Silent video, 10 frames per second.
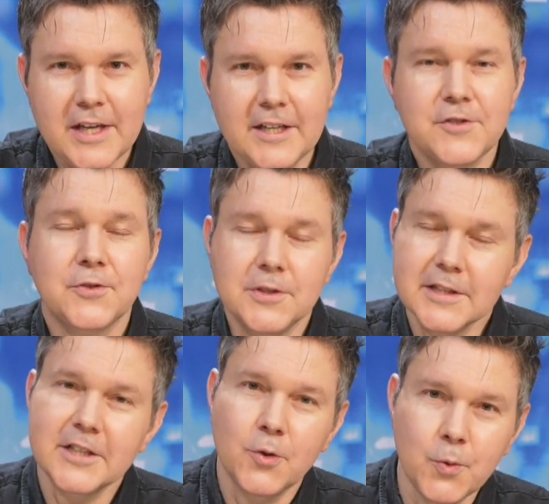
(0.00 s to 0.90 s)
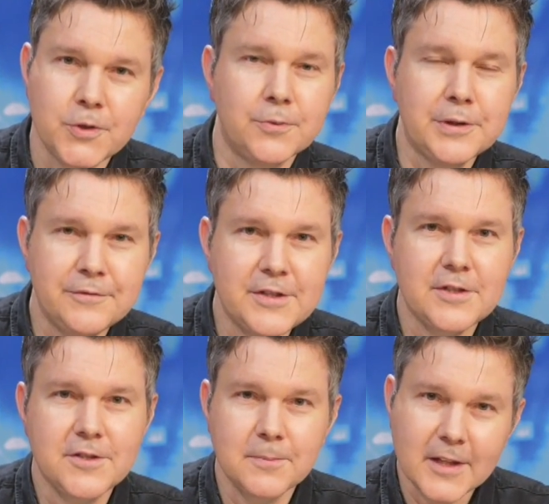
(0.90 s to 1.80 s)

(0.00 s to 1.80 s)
and it's certainly cool to revisit some